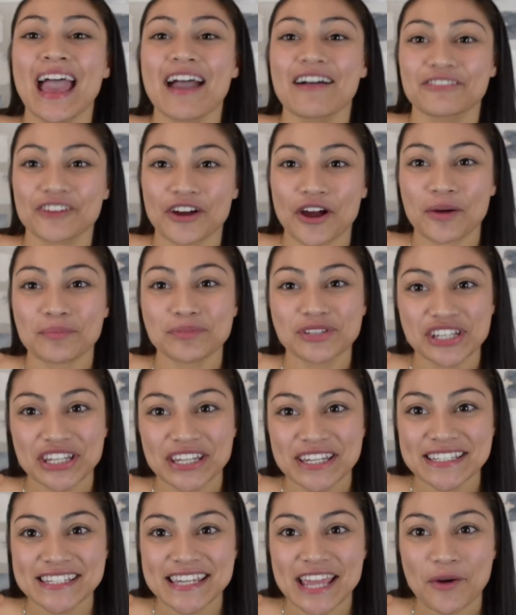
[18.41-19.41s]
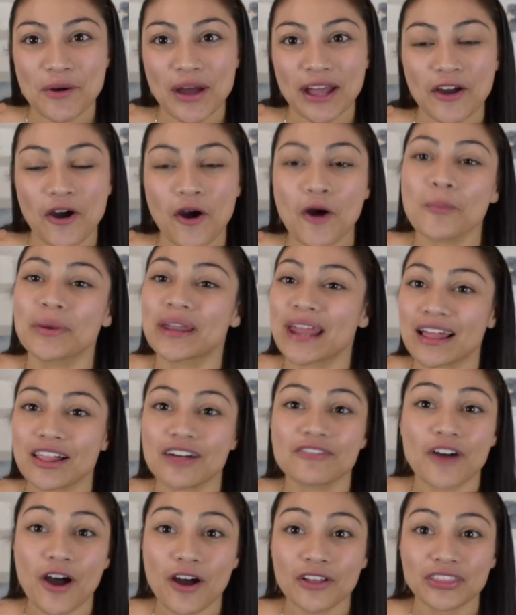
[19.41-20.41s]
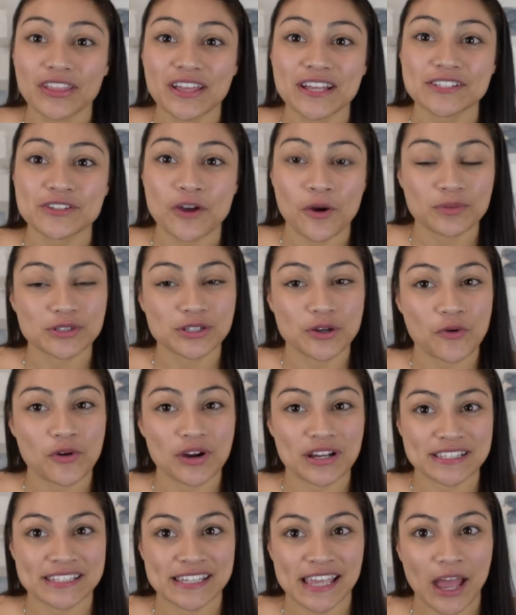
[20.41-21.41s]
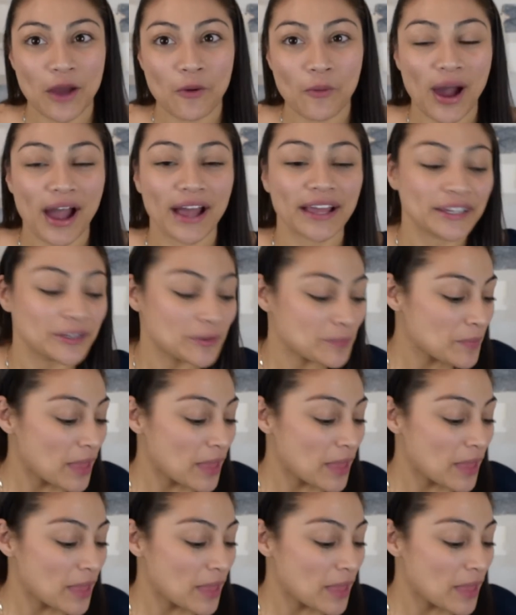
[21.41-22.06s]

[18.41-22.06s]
from Cheeky DIY Home, and I love all things home decor and DIY.